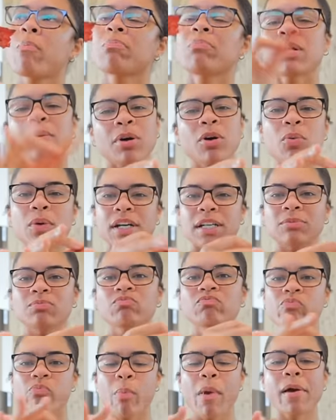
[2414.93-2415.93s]
Maybe I'll wait.
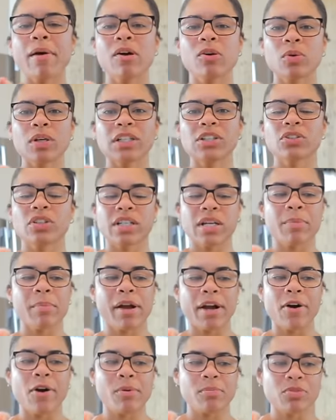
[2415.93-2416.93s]
Maybe I'll wait till I get
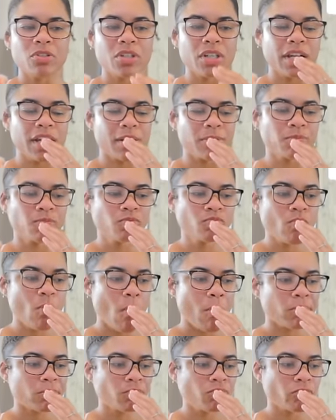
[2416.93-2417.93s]
back home tonight,
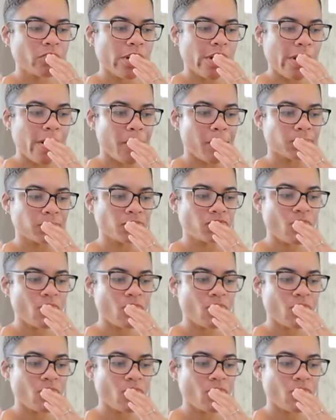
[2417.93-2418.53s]
um,